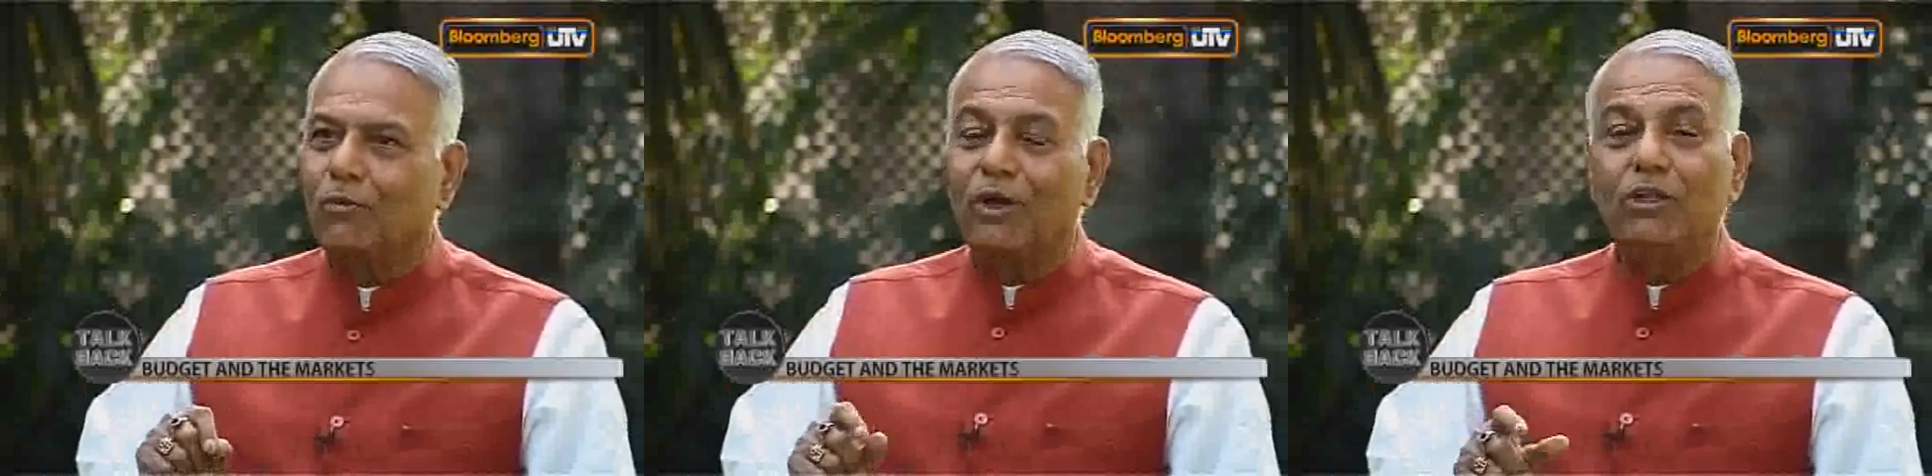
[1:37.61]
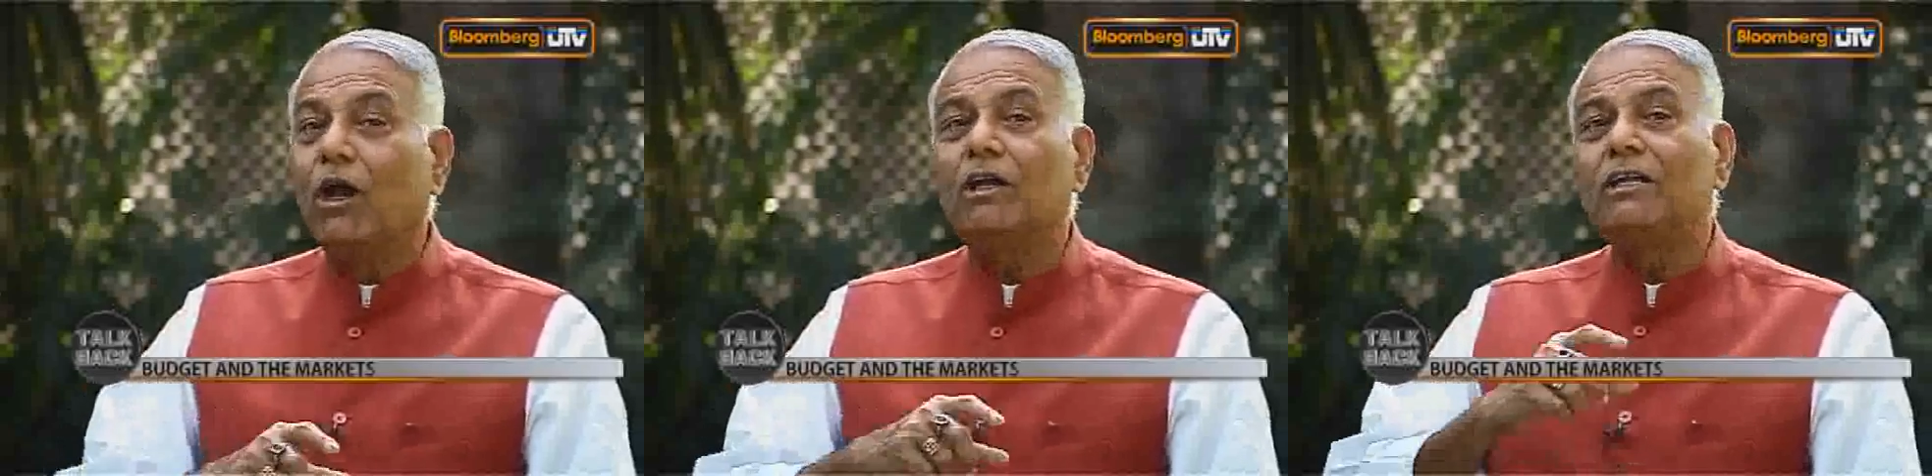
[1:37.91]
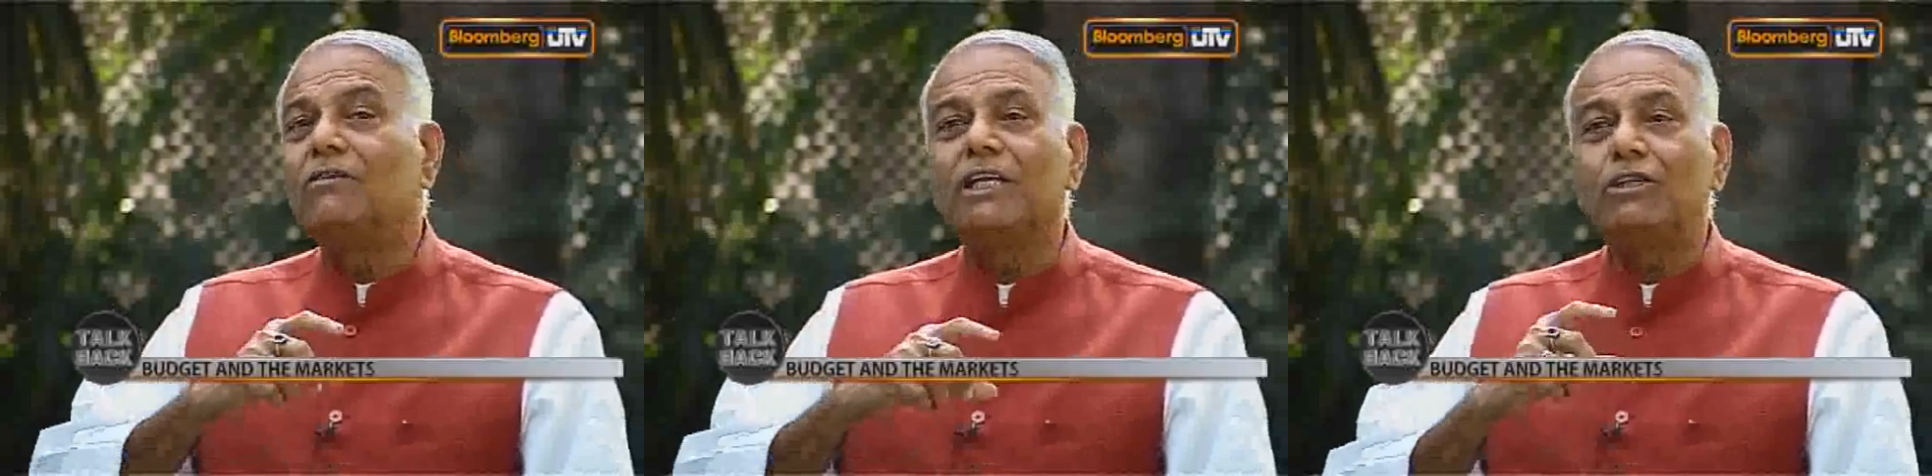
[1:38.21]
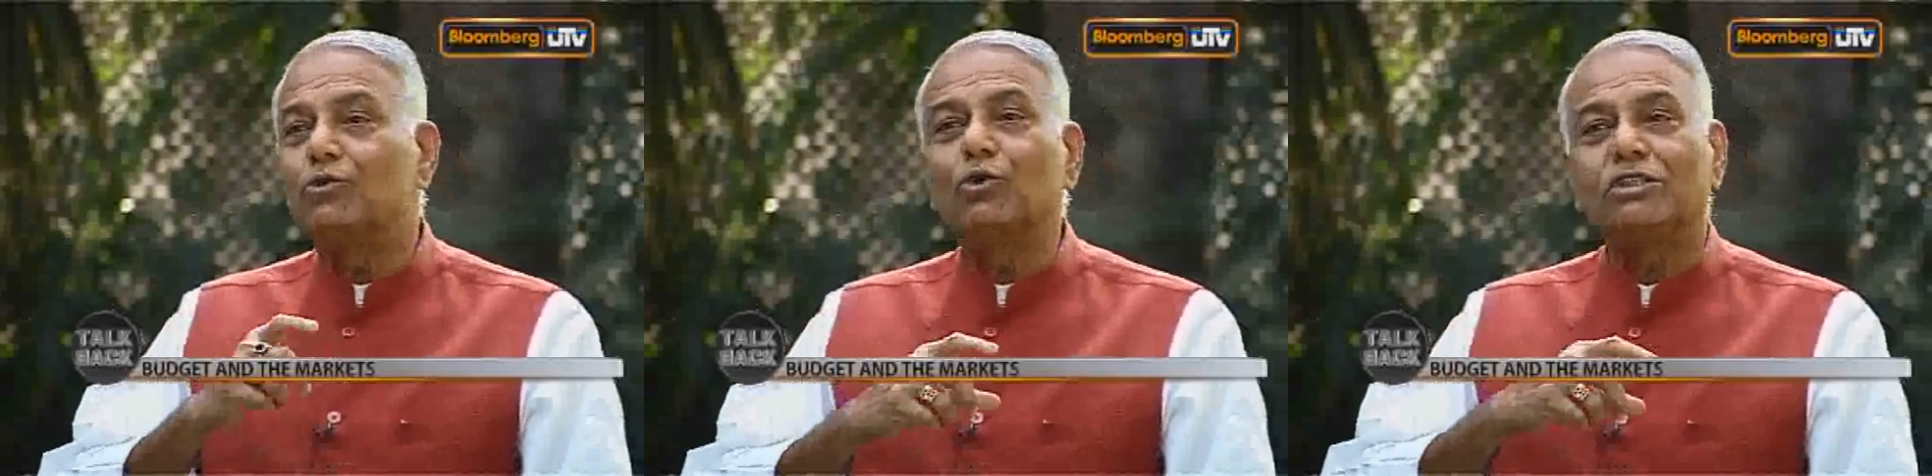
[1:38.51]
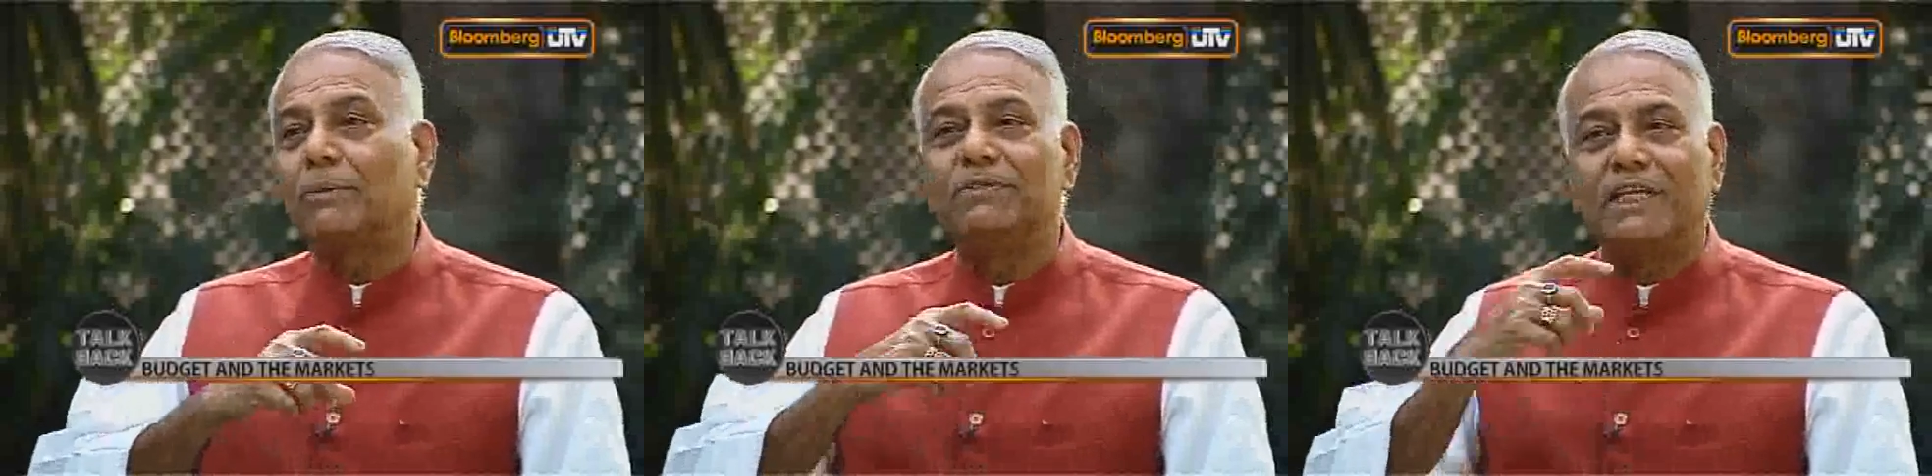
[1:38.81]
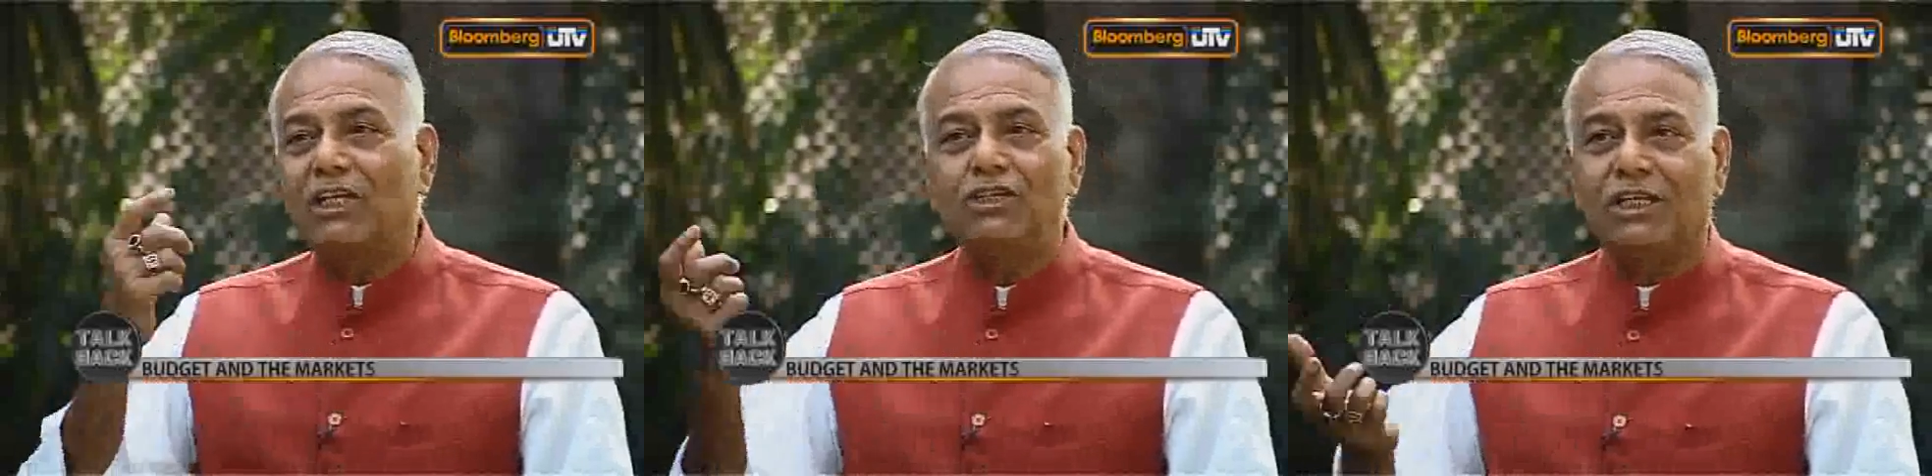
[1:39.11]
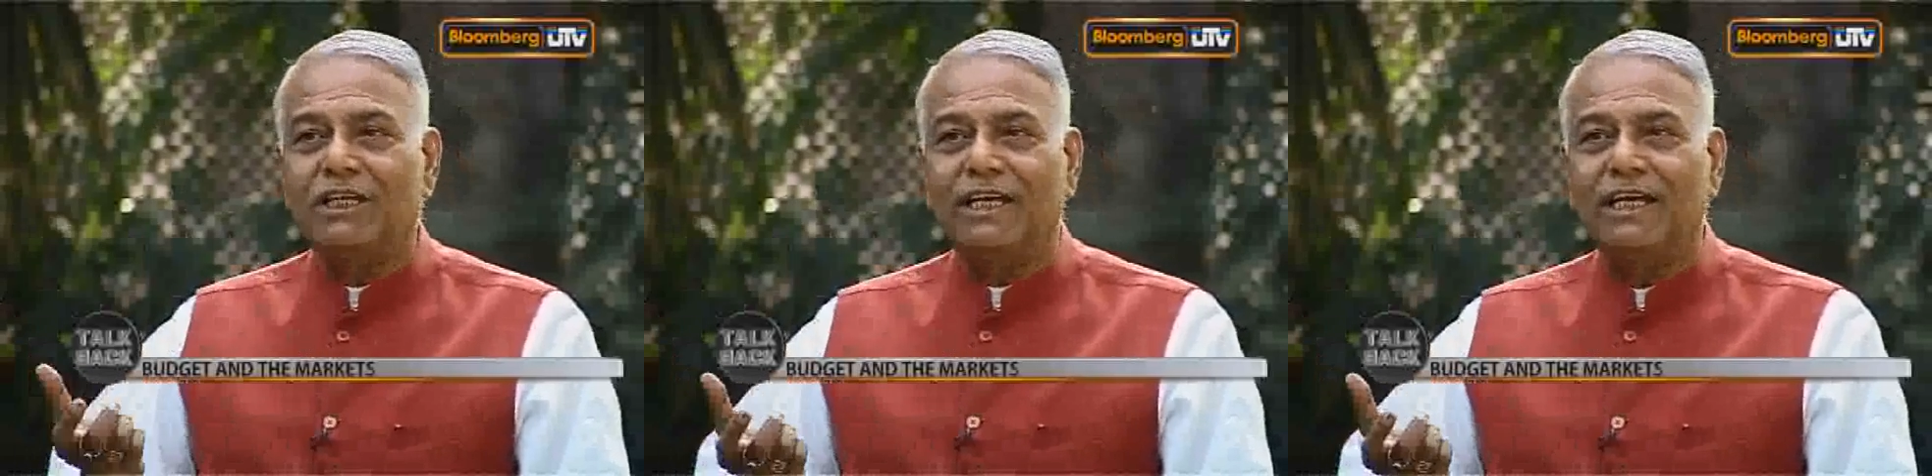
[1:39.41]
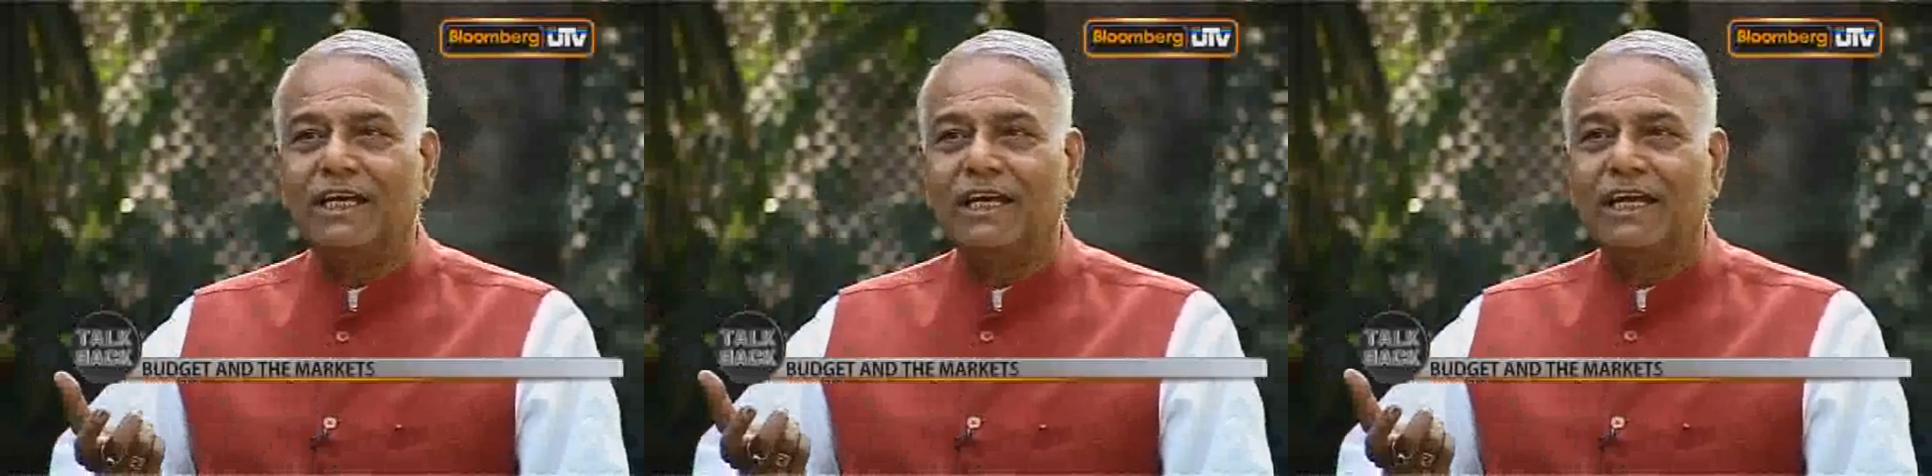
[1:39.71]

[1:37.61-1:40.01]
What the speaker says: will not increase so substantially